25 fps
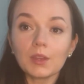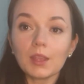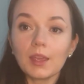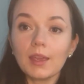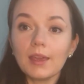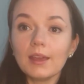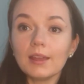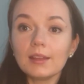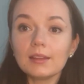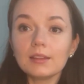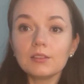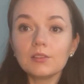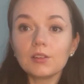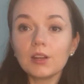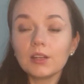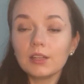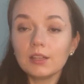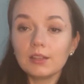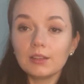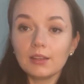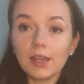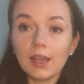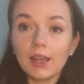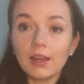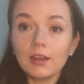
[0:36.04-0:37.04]
and
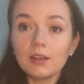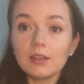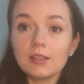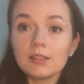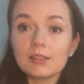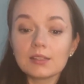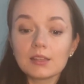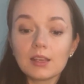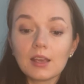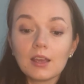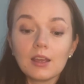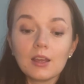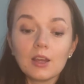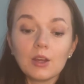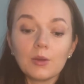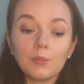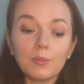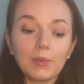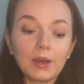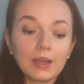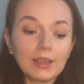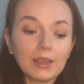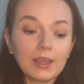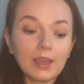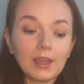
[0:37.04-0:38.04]
running errands,
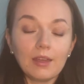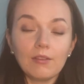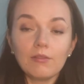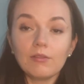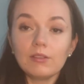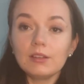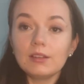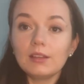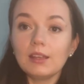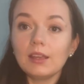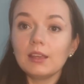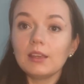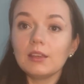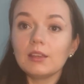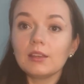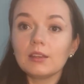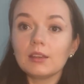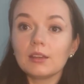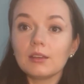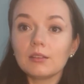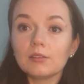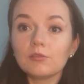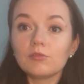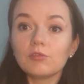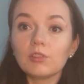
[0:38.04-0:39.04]
my everyday
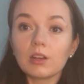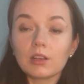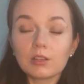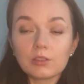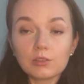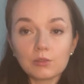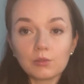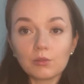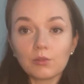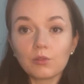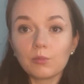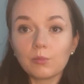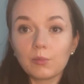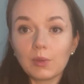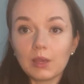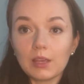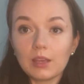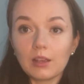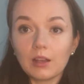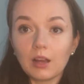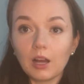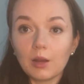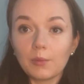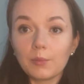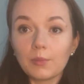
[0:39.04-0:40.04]
drugstore
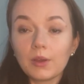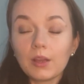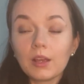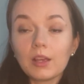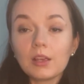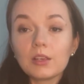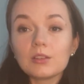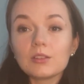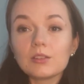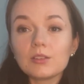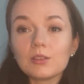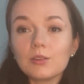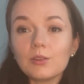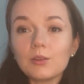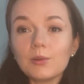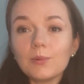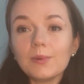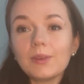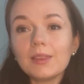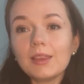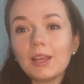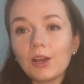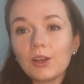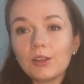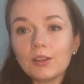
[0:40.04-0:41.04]
makeup. So
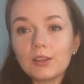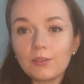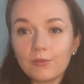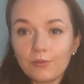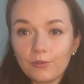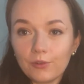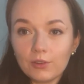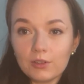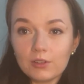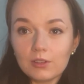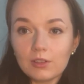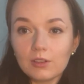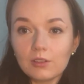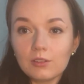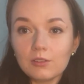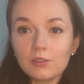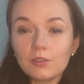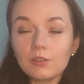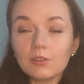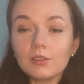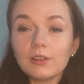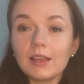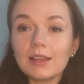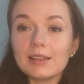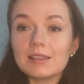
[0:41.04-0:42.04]
without the further
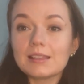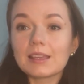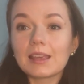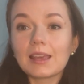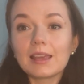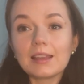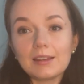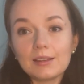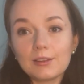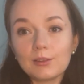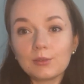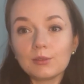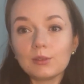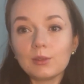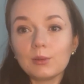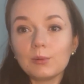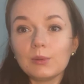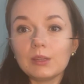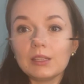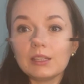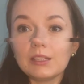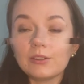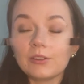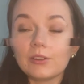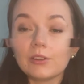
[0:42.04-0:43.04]
ado, let's get into the
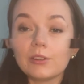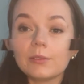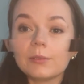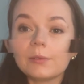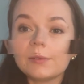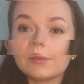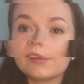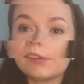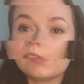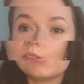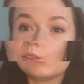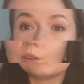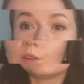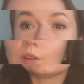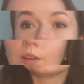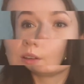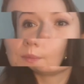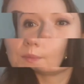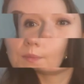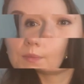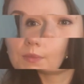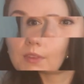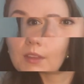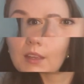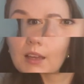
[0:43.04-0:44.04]
video. So
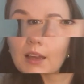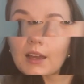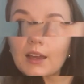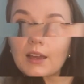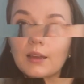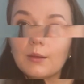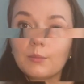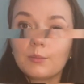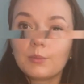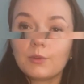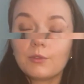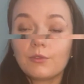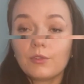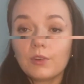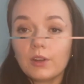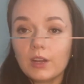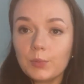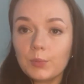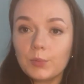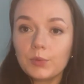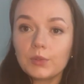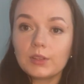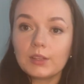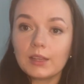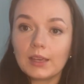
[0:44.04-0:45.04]
before I
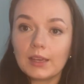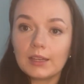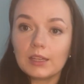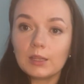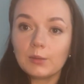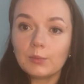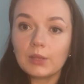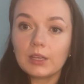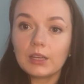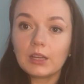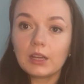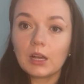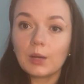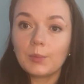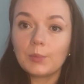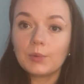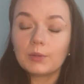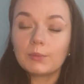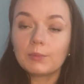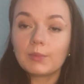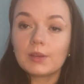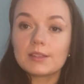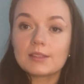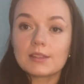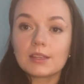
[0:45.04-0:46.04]
put any makeup
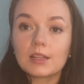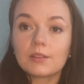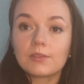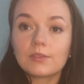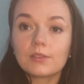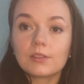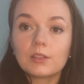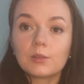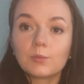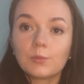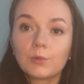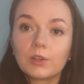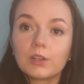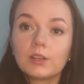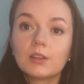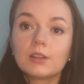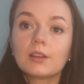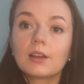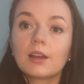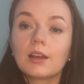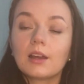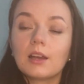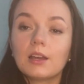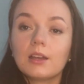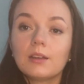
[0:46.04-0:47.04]
on myself in the
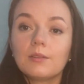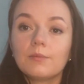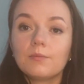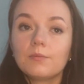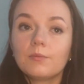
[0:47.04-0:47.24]
morning, I